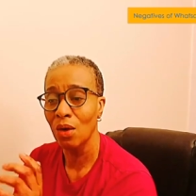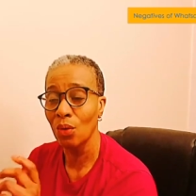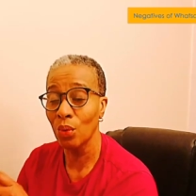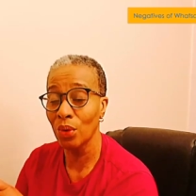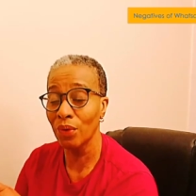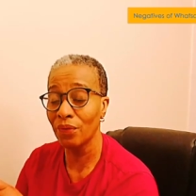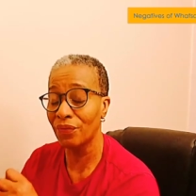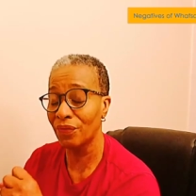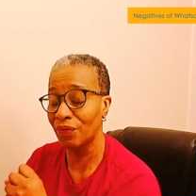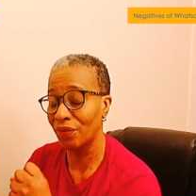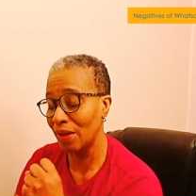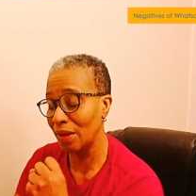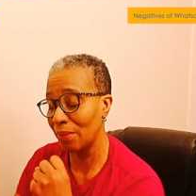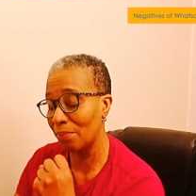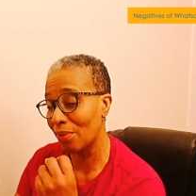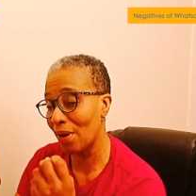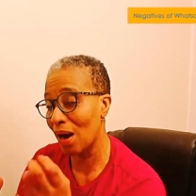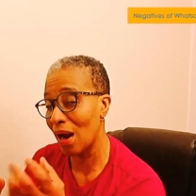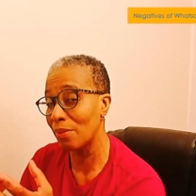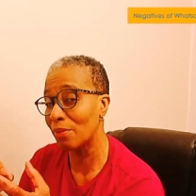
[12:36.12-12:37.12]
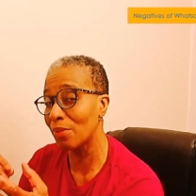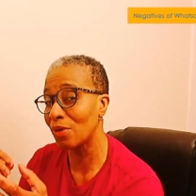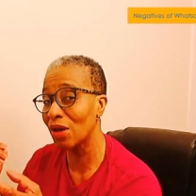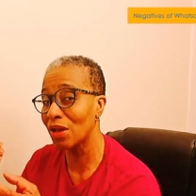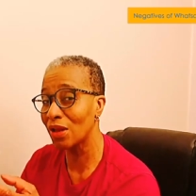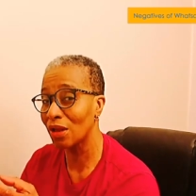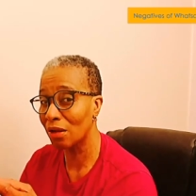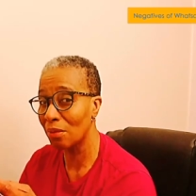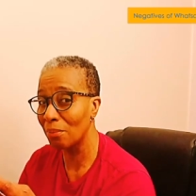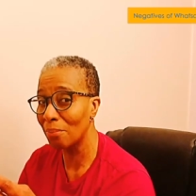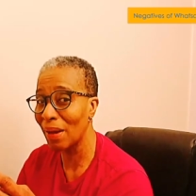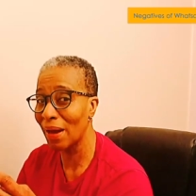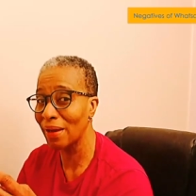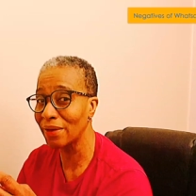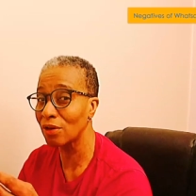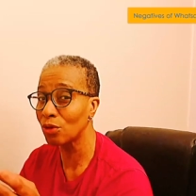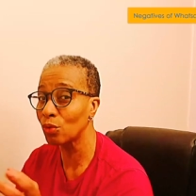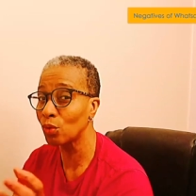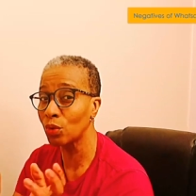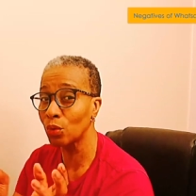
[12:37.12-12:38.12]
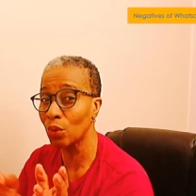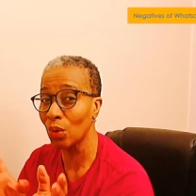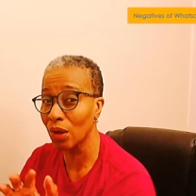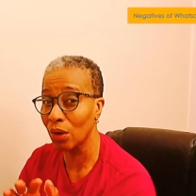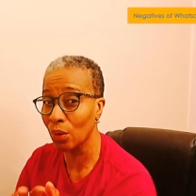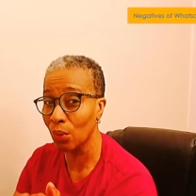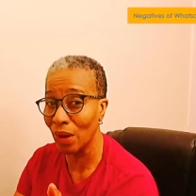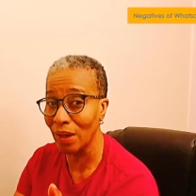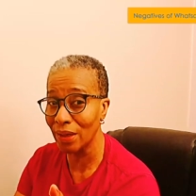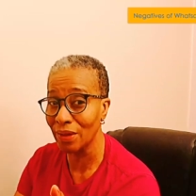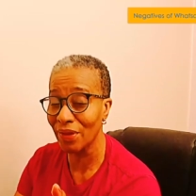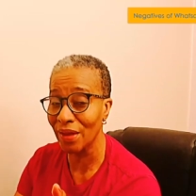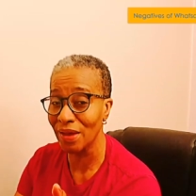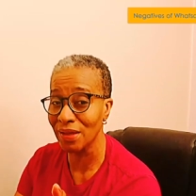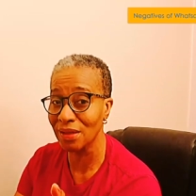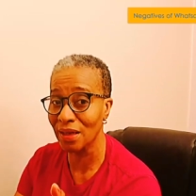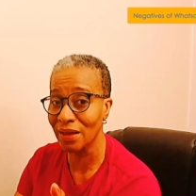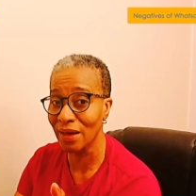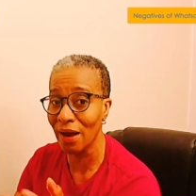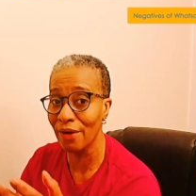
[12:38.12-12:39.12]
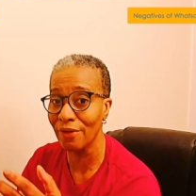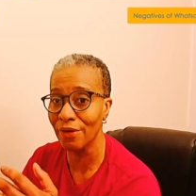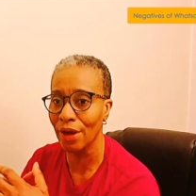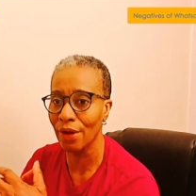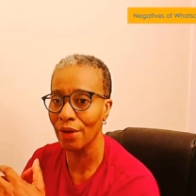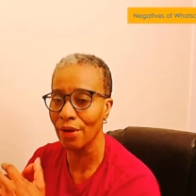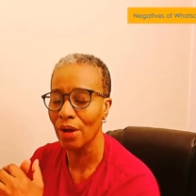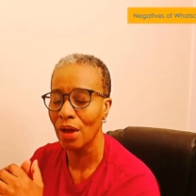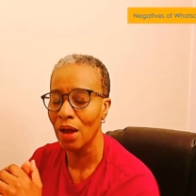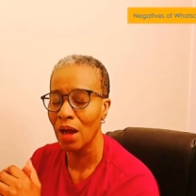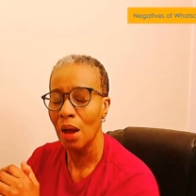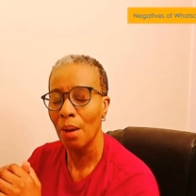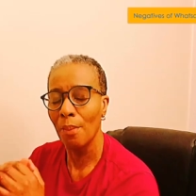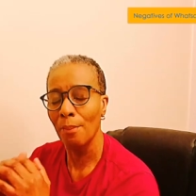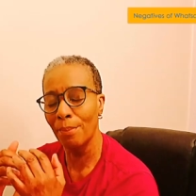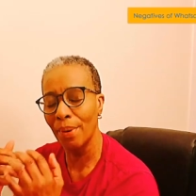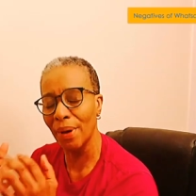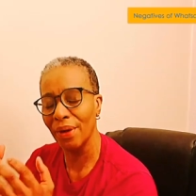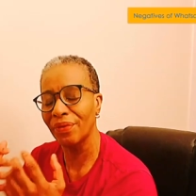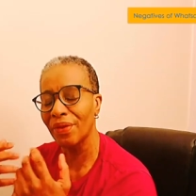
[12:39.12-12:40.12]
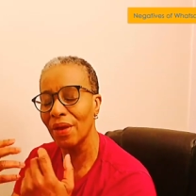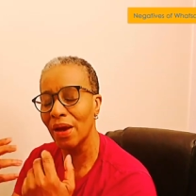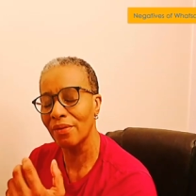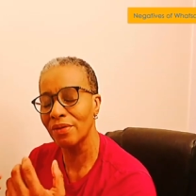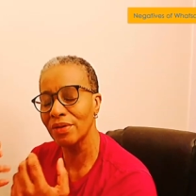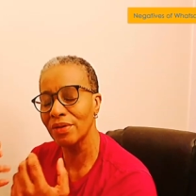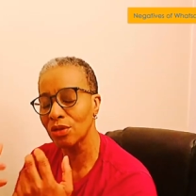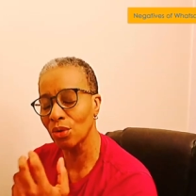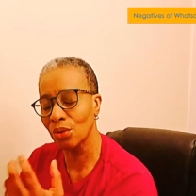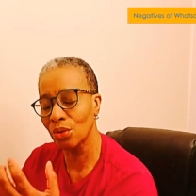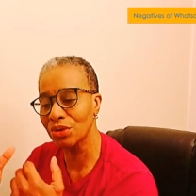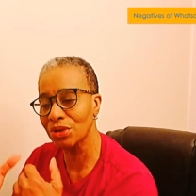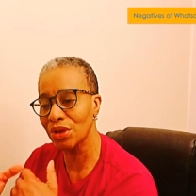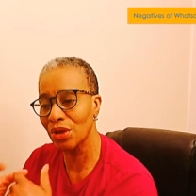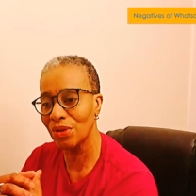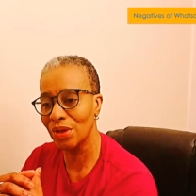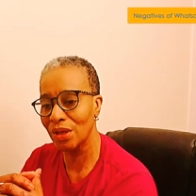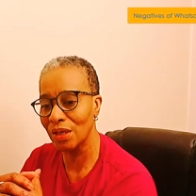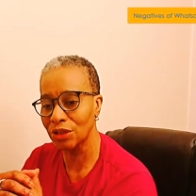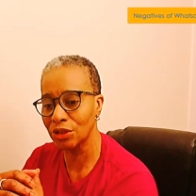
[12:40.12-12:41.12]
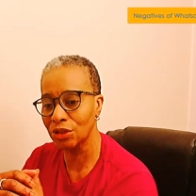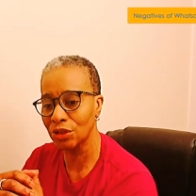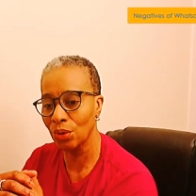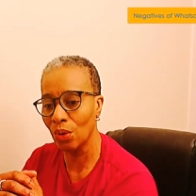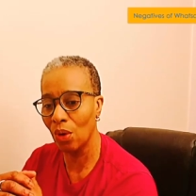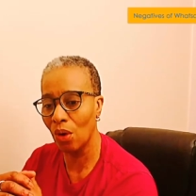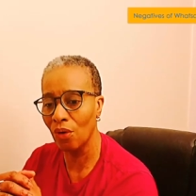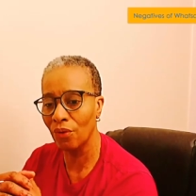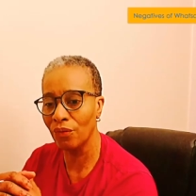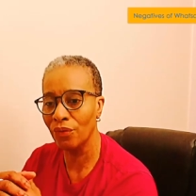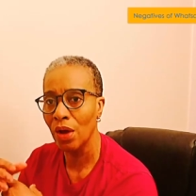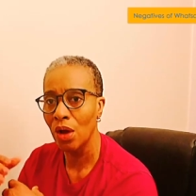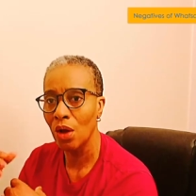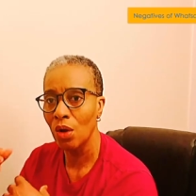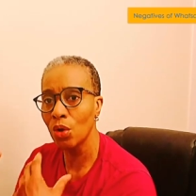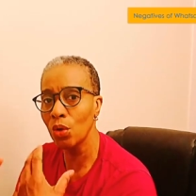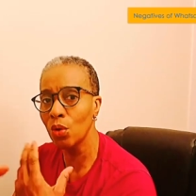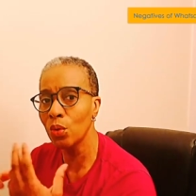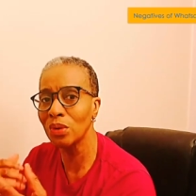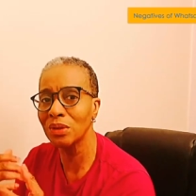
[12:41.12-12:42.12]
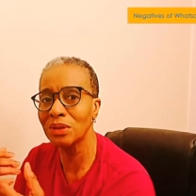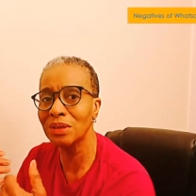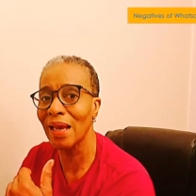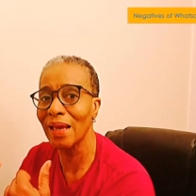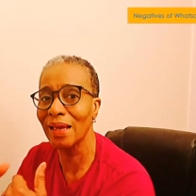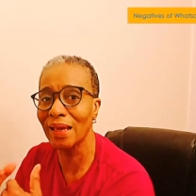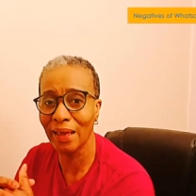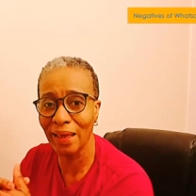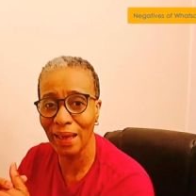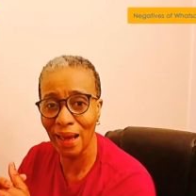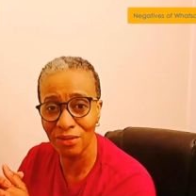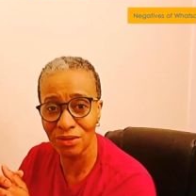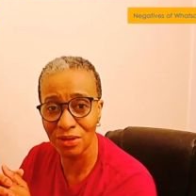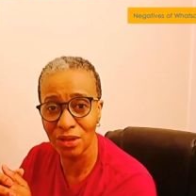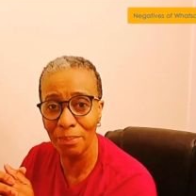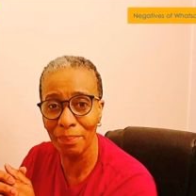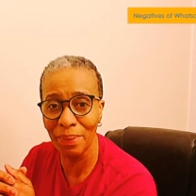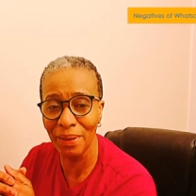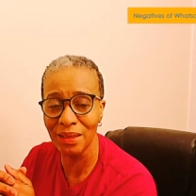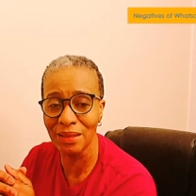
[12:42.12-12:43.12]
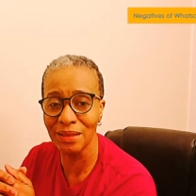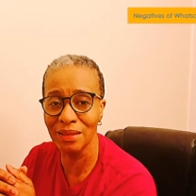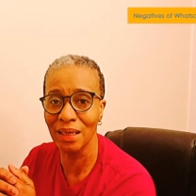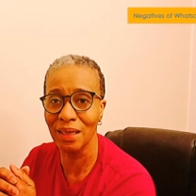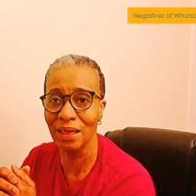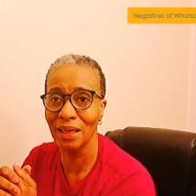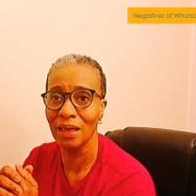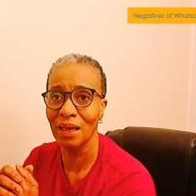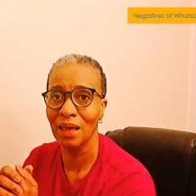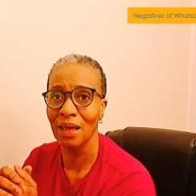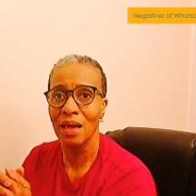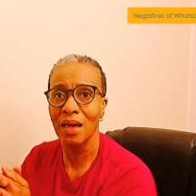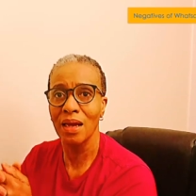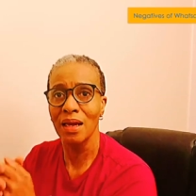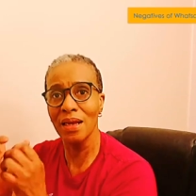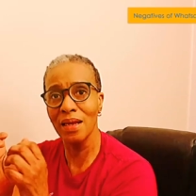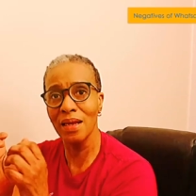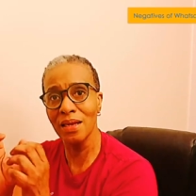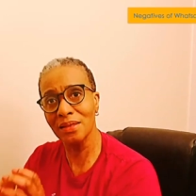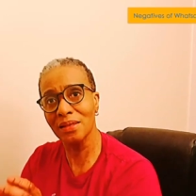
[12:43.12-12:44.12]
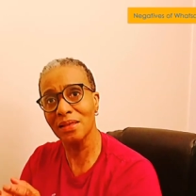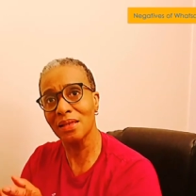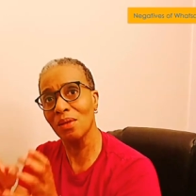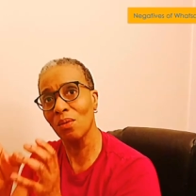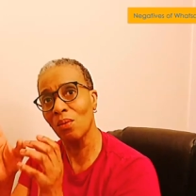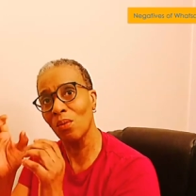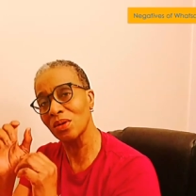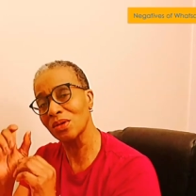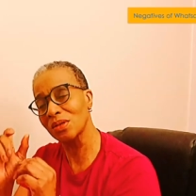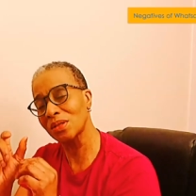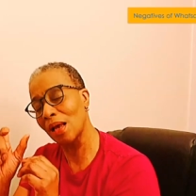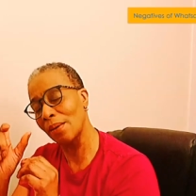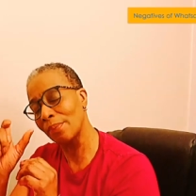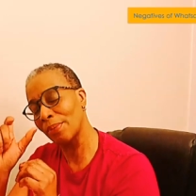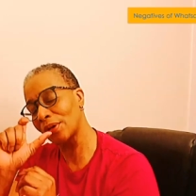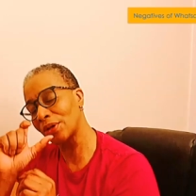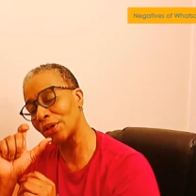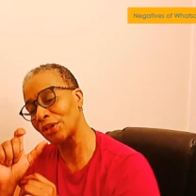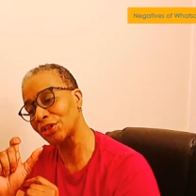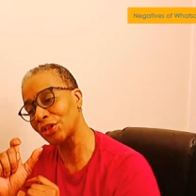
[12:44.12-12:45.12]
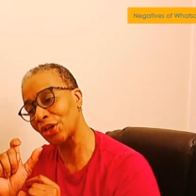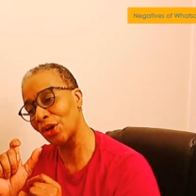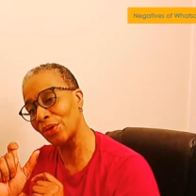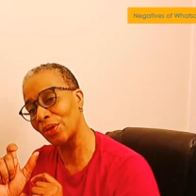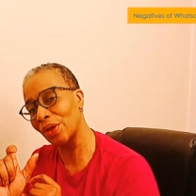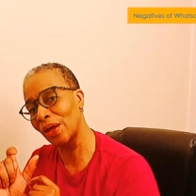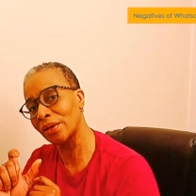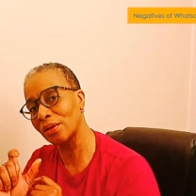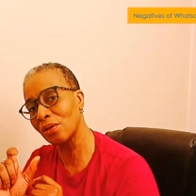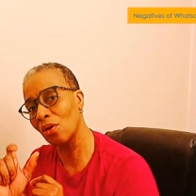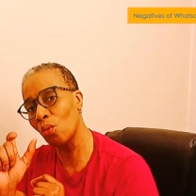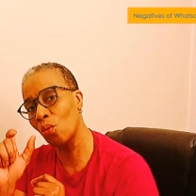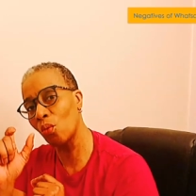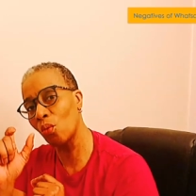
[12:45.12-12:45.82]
with the primary and the companion would work well in their scenario. But there is also the issue of who will take accountability. Is the WhatsApp going to show that